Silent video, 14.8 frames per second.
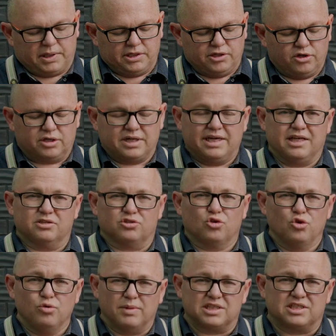you're not going to get
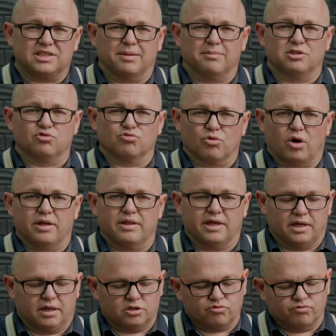too much damage right
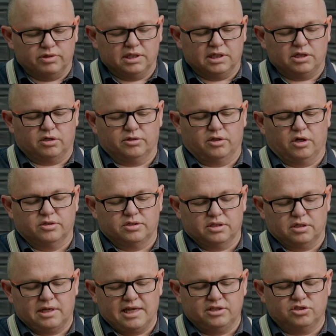there. It's really on those
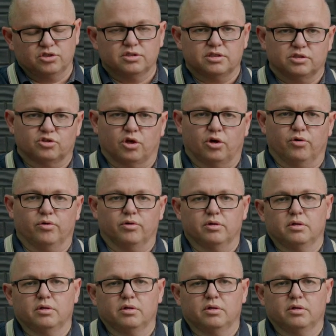edges and toe.